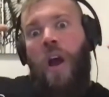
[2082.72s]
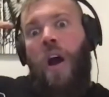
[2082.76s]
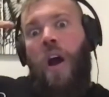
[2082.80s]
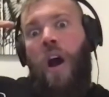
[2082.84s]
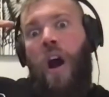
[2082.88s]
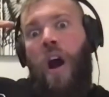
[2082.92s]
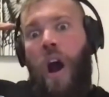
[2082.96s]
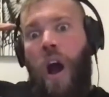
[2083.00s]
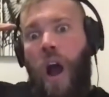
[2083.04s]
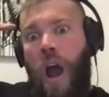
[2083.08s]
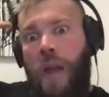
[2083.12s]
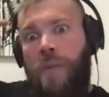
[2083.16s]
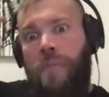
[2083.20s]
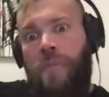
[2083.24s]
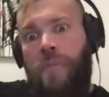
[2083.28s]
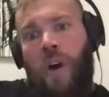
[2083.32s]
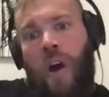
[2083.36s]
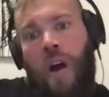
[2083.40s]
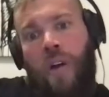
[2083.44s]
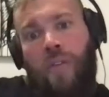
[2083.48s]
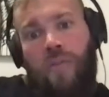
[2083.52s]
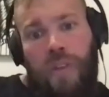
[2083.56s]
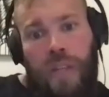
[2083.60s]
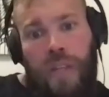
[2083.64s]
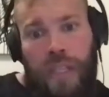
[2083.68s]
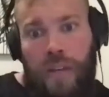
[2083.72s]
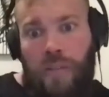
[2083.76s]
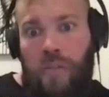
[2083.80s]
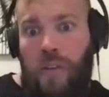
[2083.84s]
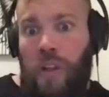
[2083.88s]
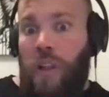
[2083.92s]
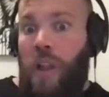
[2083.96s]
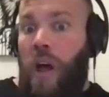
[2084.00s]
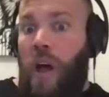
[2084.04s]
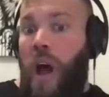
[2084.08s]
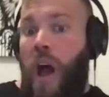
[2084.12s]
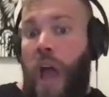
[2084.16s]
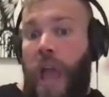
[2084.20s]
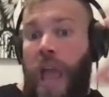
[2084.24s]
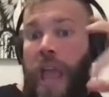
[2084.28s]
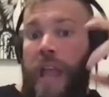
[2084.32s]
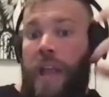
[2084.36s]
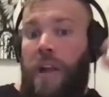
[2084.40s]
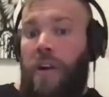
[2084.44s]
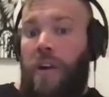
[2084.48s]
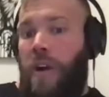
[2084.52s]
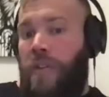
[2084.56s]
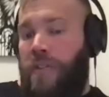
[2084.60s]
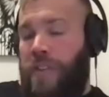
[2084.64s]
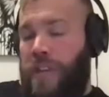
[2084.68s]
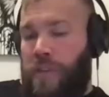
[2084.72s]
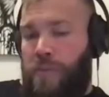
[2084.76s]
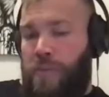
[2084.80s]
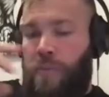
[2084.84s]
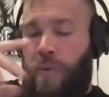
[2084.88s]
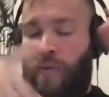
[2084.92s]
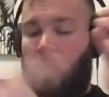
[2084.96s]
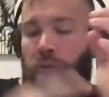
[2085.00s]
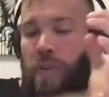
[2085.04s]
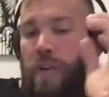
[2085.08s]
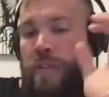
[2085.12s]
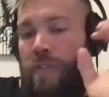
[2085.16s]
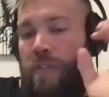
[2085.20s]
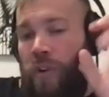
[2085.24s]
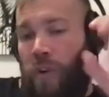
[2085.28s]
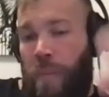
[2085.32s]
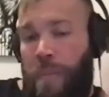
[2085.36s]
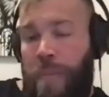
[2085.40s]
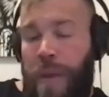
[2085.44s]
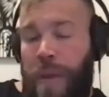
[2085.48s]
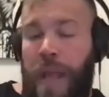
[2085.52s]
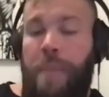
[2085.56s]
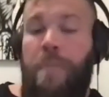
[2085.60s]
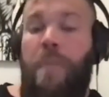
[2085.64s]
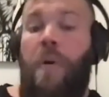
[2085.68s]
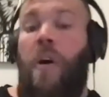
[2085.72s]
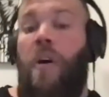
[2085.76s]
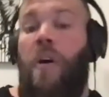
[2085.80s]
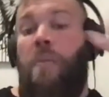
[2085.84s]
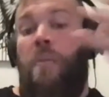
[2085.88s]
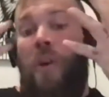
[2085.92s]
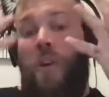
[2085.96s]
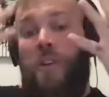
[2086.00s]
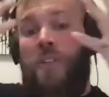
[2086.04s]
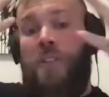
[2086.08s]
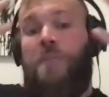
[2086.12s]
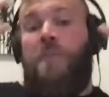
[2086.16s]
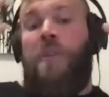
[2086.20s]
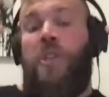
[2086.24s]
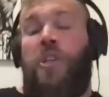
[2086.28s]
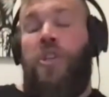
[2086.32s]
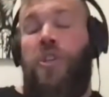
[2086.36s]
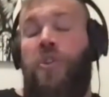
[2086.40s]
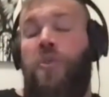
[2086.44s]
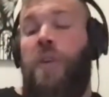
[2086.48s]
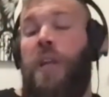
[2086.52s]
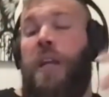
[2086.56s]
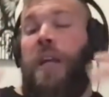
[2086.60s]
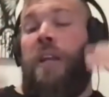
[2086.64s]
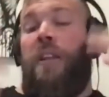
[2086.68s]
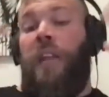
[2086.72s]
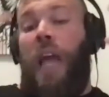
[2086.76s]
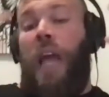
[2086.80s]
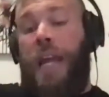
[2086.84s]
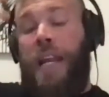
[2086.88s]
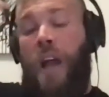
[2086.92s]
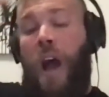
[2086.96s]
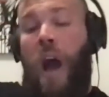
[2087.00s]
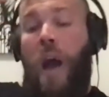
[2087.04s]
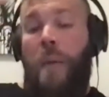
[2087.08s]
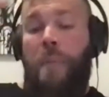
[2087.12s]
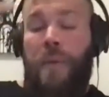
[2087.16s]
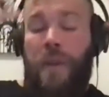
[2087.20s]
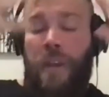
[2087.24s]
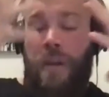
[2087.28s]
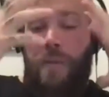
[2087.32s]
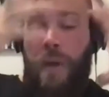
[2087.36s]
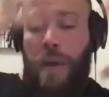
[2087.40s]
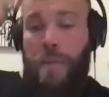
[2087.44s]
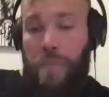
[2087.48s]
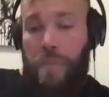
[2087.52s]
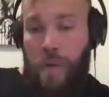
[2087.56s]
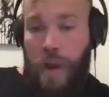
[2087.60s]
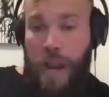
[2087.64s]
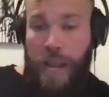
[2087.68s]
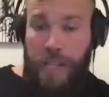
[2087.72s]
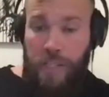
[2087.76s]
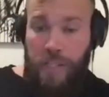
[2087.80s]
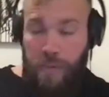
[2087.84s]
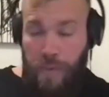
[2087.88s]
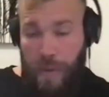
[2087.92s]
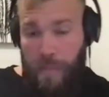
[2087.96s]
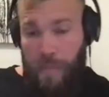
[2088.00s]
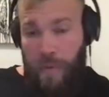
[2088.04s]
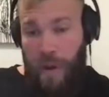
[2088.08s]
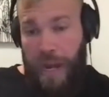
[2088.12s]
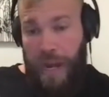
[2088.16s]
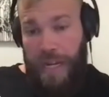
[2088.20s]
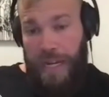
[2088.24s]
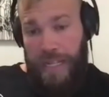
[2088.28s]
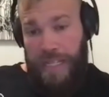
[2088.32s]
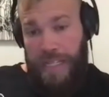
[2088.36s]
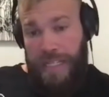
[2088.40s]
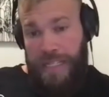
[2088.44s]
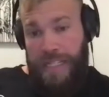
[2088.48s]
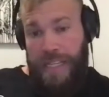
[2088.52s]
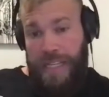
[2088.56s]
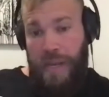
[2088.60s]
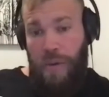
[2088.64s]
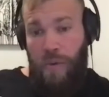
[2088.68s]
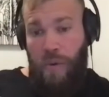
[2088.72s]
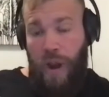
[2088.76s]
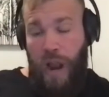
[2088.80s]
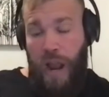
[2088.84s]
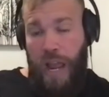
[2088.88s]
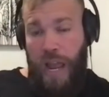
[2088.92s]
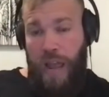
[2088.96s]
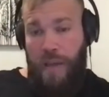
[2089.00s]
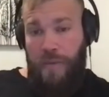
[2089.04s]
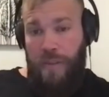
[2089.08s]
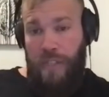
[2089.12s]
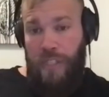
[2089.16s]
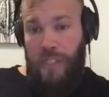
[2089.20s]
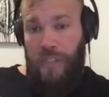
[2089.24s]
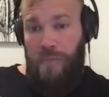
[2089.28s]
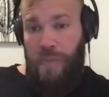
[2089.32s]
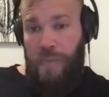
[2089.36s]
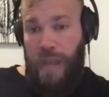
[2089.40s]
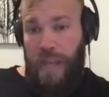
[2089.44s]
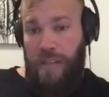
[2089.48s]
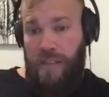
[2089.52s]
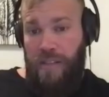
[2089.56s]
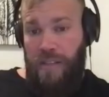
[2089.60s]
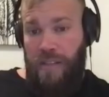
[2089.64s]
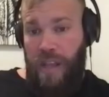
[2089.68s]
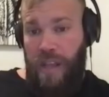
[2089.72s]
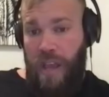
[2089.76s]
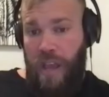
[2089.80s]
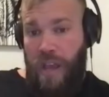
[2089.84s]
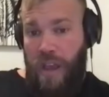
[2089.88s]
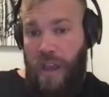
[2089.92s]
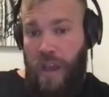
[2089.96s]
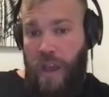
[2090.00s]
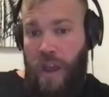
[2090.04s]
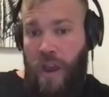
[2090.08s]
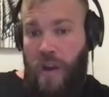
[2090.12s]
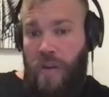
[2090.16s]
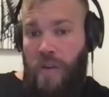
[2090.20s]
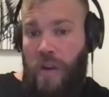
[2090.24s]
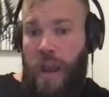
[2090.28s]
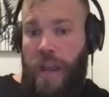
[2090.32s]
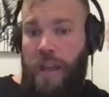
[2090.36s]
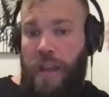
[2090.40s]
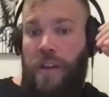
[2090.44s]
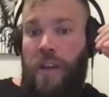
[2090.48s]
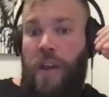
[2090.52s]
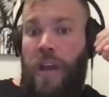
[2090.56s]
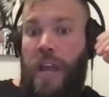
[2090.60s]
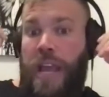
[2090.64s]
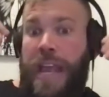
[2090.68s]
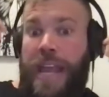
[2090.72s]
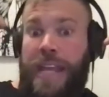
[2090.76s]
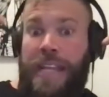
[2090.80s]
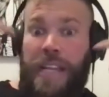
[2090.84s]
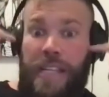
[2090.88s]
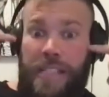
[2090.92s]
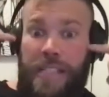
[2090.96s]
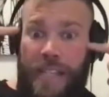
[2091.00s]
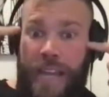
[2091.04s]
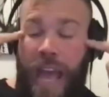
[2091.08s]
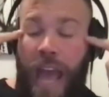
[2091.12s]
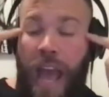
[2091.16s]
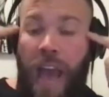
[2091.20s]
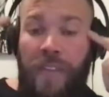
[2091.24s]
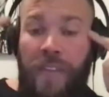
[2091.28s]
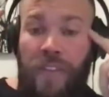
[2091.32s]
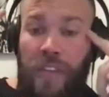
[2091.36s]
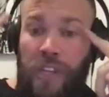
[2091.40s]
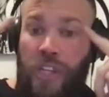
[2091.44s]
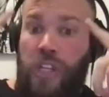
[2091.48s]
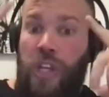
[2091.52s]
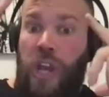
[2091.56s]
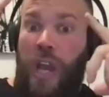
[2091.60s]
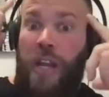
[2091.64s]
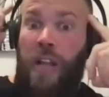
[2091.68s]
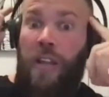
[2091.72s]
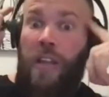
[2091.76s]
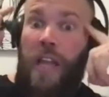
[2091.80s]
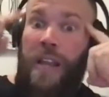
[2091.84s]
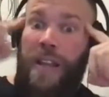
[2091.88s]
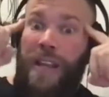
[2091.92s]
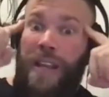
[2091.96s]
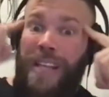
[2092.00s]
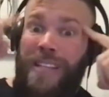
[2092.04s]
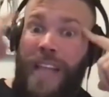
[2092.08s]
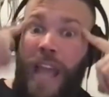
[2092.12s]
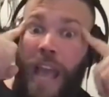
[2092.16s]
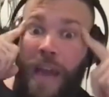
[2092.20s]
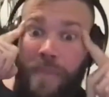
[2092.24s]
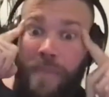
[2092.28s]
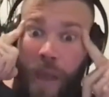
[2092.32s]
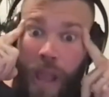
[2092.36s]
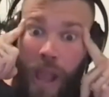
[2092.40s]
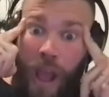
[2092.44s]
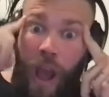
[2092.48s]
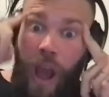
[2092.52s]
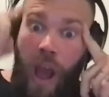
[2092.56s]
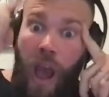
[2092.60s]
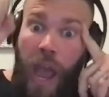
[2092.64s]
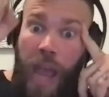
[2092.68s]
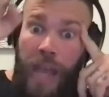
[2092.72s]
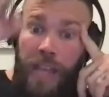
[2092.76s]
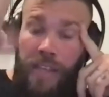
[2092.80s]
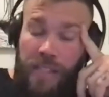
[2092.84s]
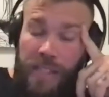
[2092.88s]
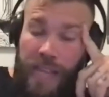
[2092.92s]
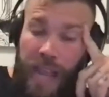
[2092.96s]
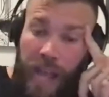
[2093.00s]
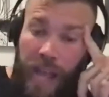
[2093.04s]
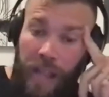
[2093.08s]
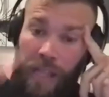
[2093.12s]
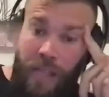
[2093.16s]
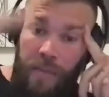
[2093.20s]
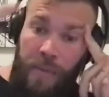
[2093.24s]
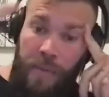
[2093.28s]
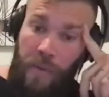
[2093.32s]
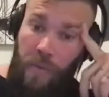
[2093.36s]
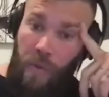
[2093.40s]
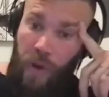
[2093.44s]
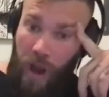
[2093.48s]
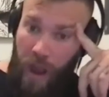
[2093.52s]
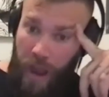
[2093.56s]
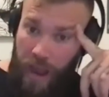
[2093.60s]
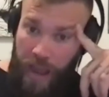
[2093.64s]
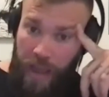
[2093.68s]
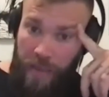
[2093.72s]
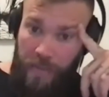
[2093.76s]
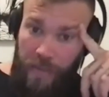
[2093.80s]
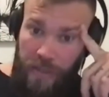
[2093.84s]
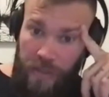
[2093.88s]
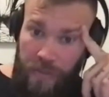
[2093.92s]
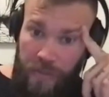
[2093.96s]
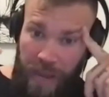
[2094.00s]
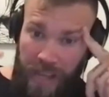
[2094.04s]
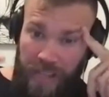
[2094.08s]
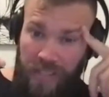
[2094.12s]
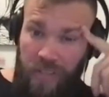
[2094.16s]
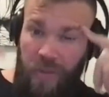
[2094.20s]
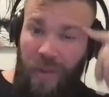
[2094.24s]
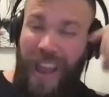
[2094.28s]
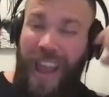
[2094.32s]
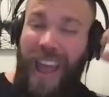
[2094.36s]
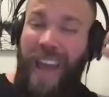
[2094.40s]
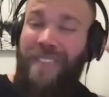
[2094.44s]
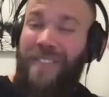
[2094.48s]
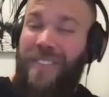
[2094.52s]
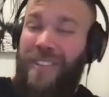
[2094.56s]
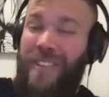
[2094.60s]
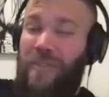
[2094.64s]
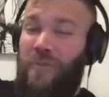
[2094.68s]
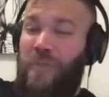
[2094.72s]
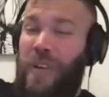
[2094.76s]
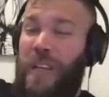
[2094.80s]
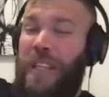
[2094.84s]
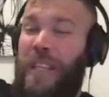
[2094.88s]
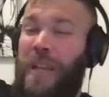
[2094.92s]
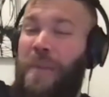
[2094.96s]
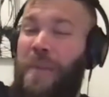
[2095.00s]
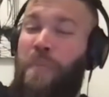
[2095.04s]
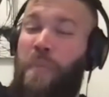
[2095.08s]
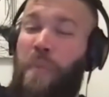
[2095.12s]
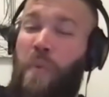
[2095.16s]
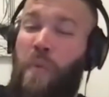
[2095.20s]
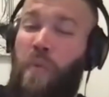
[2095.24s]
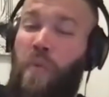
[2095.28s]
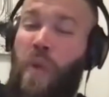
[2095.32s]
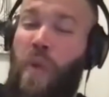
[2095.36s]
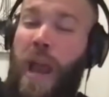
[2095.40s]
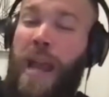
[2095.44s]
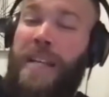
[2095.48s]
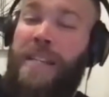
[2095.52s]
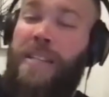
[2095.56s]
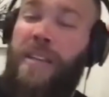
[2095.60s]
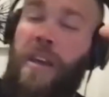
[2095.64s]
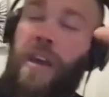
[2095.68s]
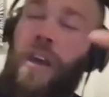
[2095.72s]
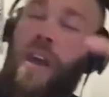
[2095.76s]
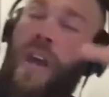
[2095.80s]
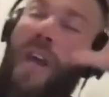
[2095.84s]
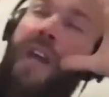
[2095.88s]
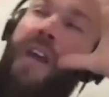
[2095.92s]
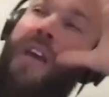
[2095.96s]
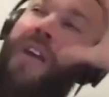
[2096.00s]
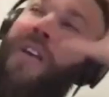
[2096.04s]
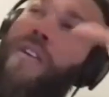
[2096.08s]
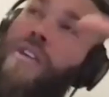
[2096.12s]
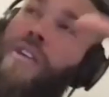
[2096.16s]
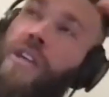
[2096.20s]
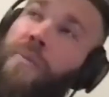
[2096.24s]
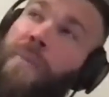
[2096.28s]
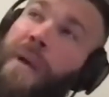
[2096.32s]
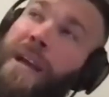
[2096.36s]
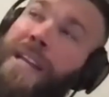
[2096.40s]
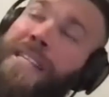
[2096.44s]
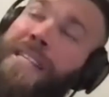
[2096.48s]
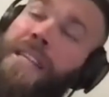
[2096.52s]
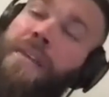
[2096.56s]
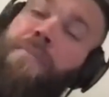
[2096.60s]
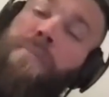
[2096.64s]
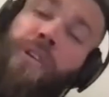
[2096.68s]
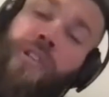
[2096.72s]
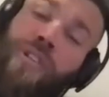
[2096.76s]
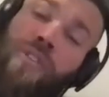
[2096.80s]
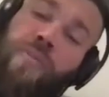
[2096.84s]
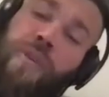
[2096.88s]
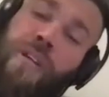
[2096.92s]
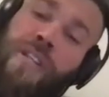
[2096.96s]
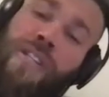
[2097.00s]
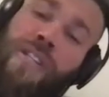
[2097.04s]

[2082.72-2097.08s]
I'm not really relying on these peripheral ping pong balls to be shooting a light up into my brain so my brain can see where I am in space, right? It doesn't have to shine a light because I have my eyes telling me where I am in space. So I have this really bright, you know, my dimmer switch